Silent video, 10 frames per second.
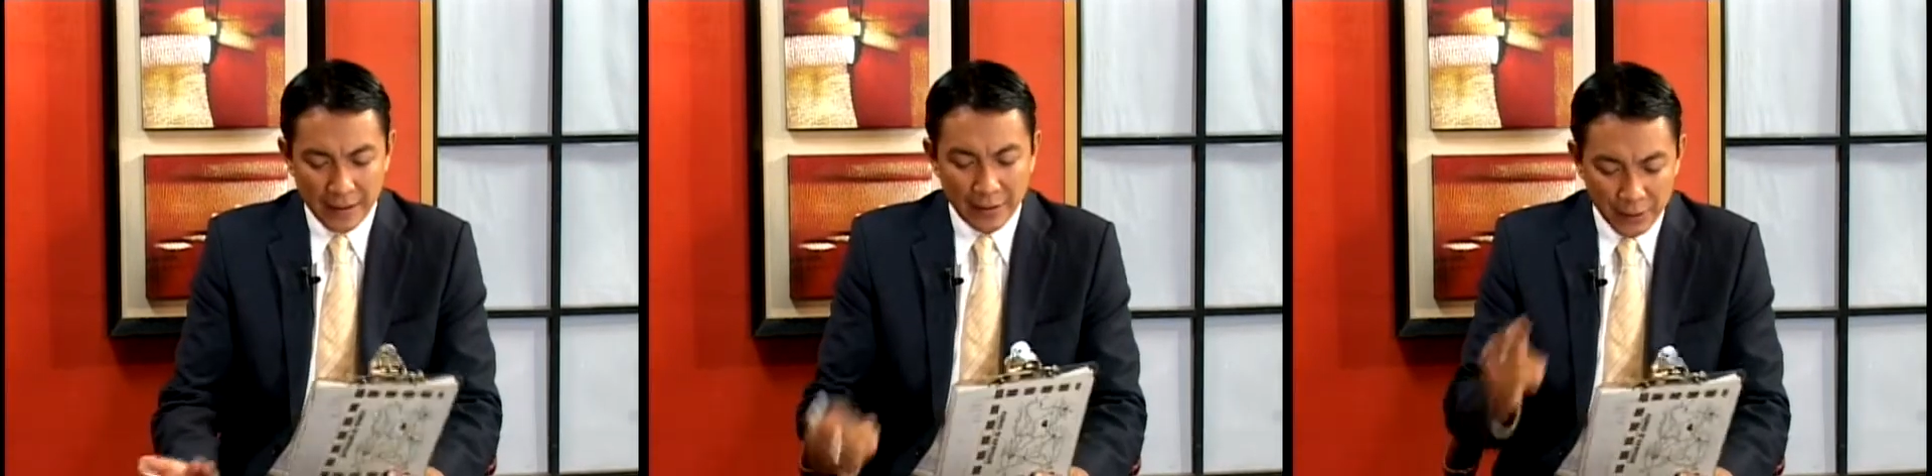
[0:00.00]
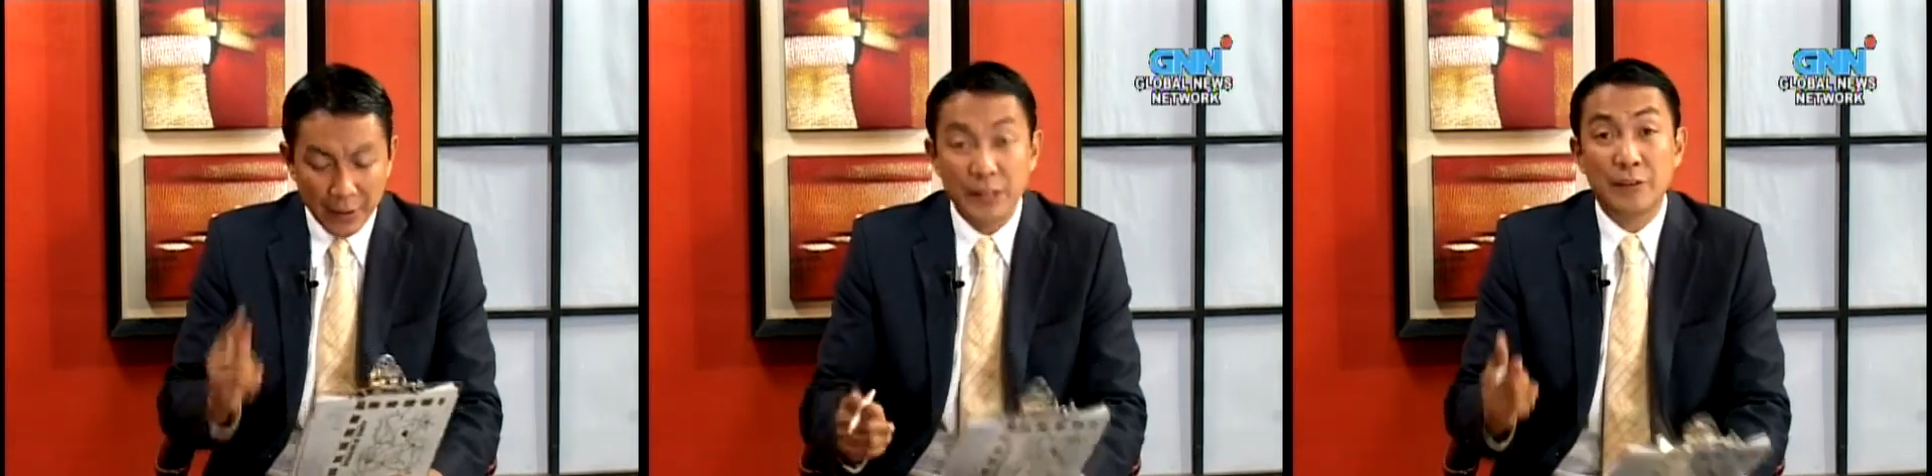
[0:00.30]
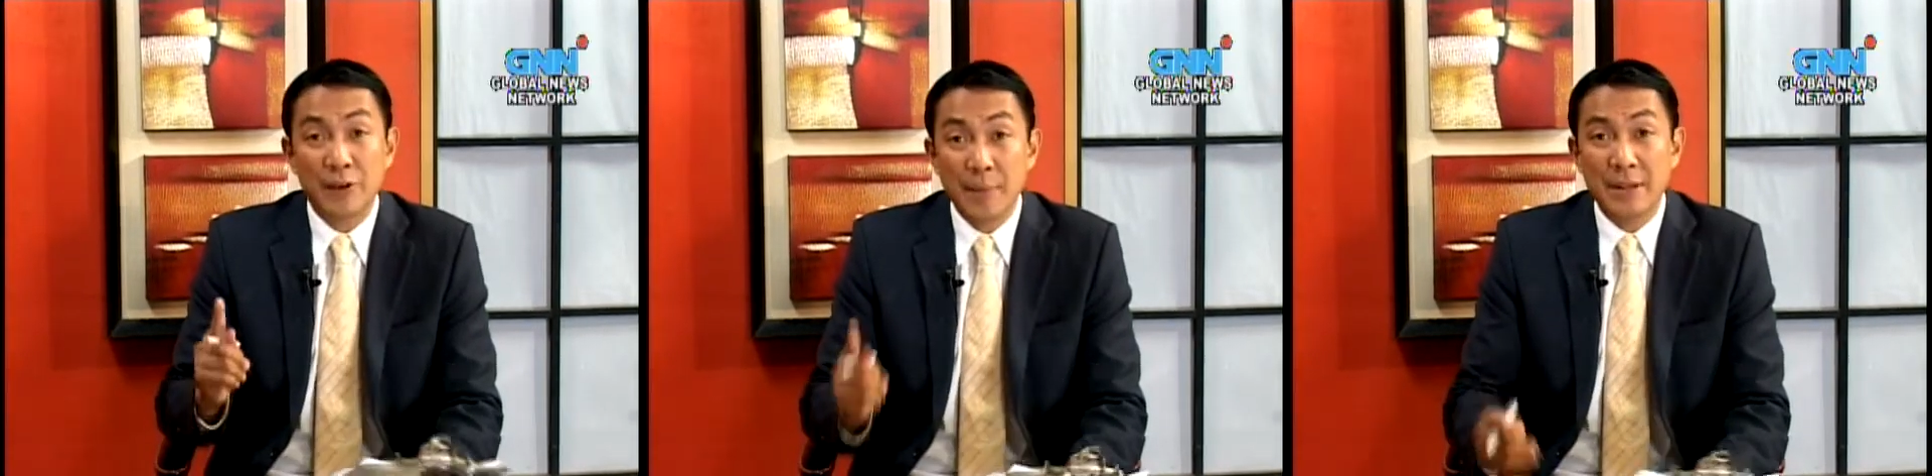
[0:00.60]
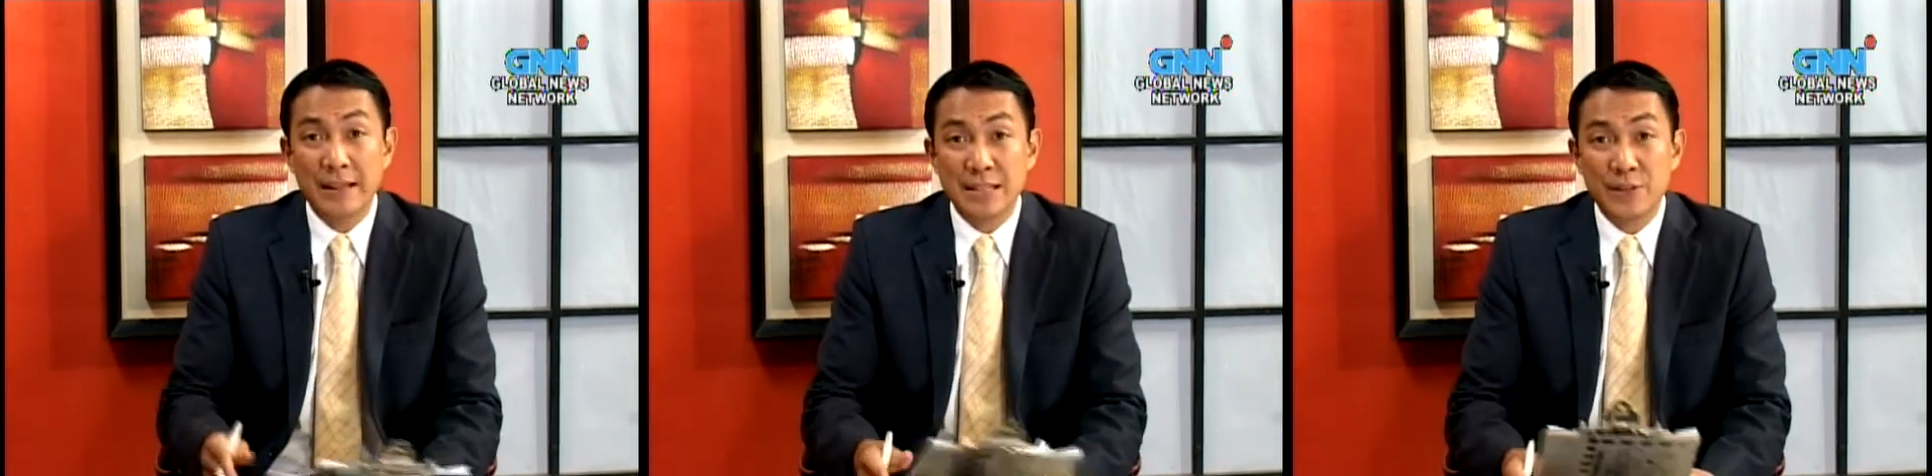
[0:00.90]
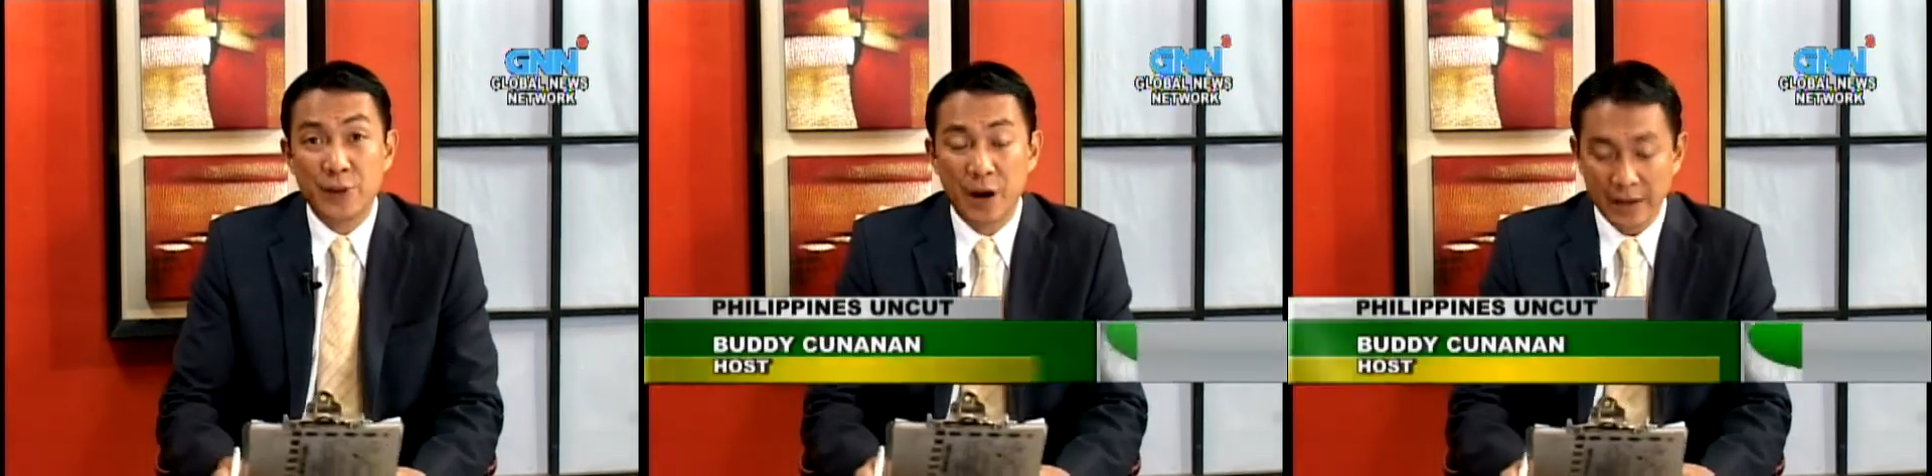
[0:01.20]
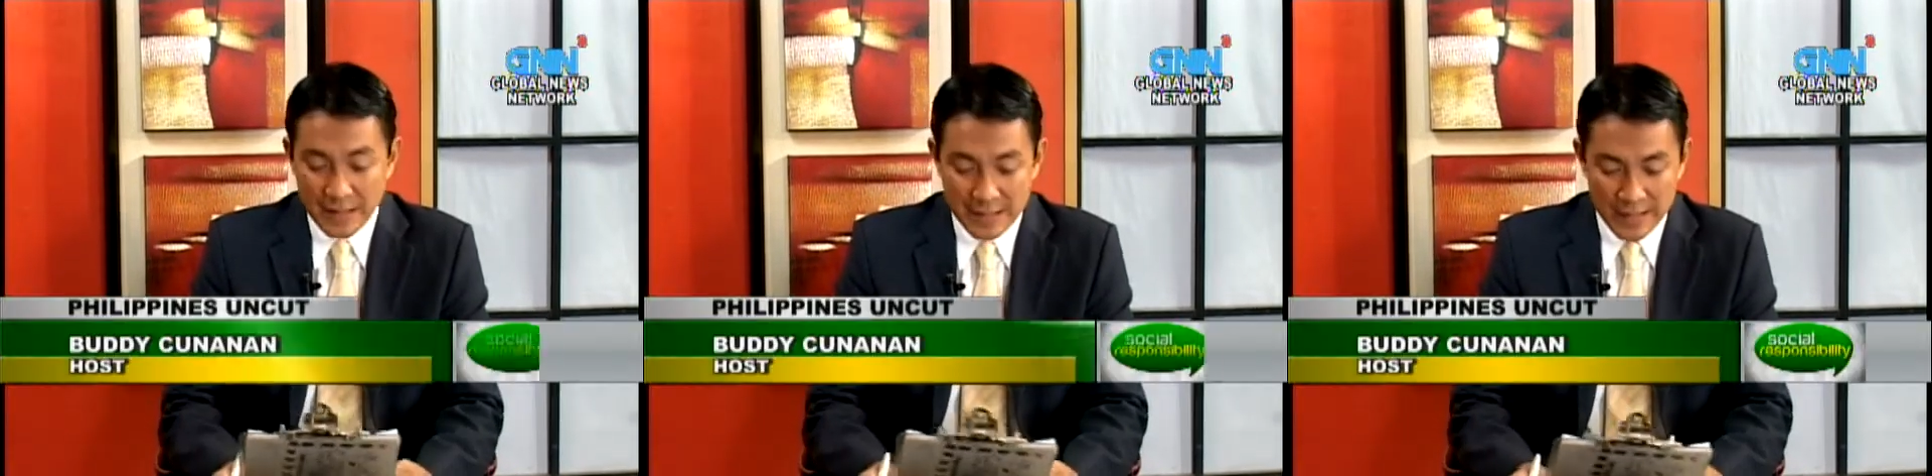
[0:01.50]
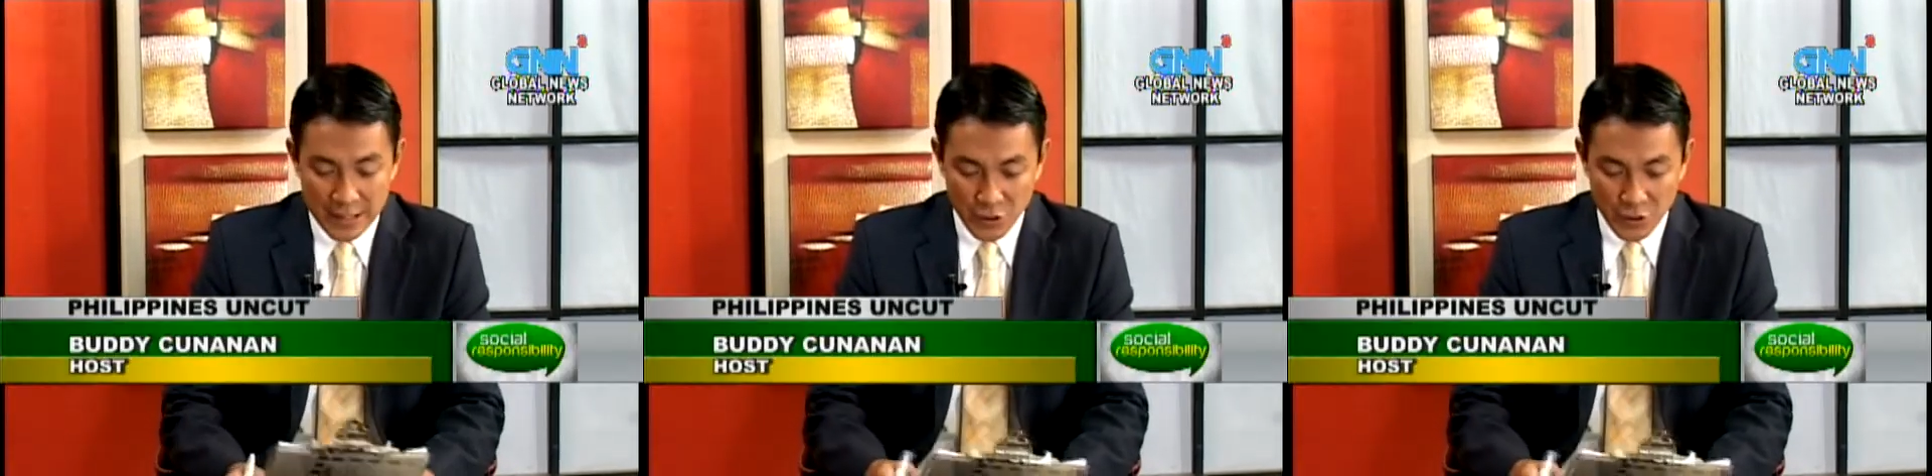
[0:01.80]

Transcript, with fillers: alternative remedies for heart disease.